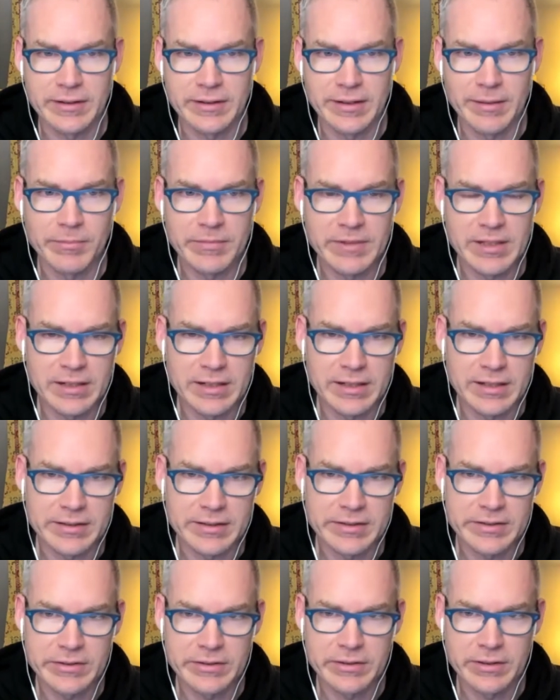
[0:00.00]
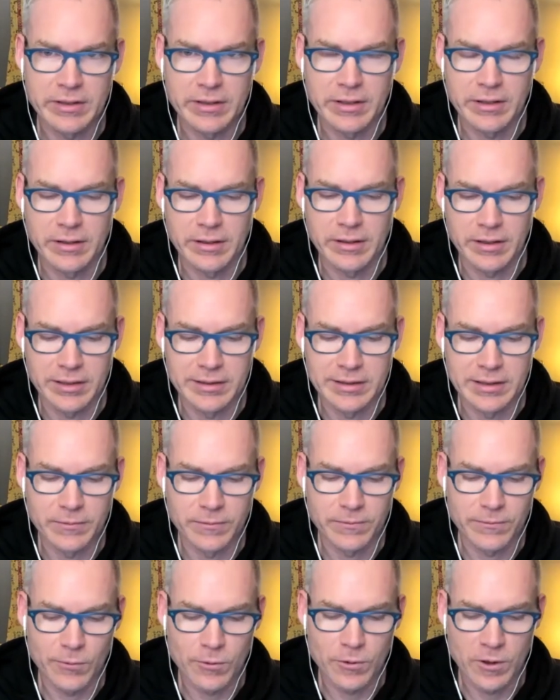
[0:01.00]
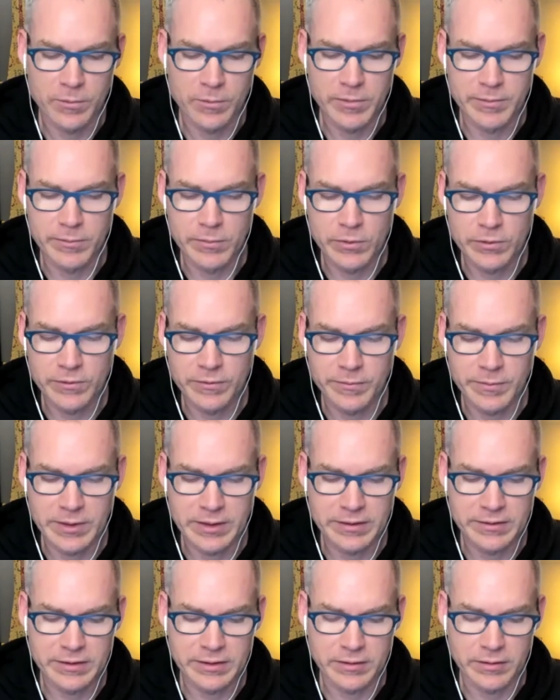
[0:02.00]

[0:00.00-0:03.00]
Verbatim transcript: emptiness, and then form and movement.